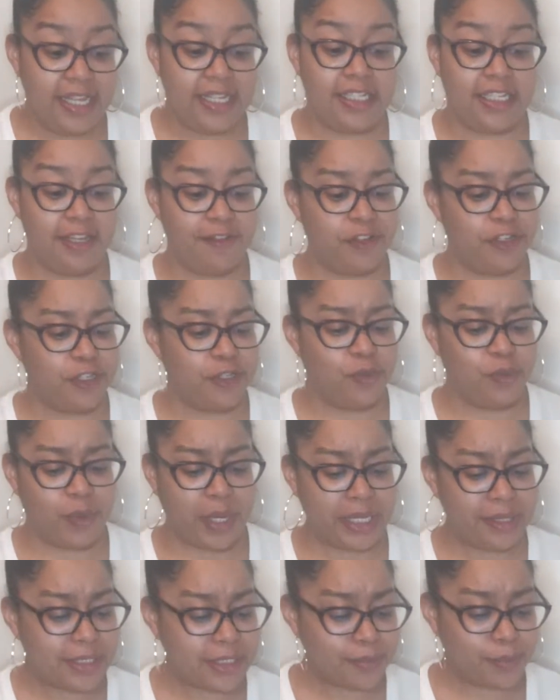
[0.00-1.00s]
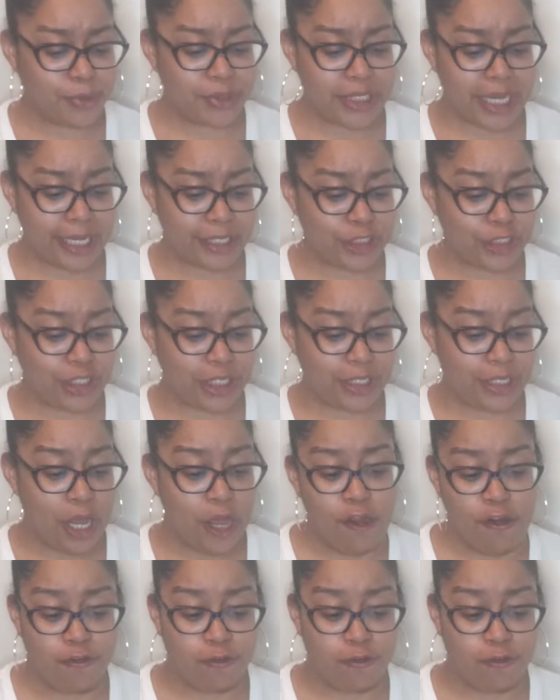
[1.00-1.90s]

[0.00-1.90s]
giving you weightless protection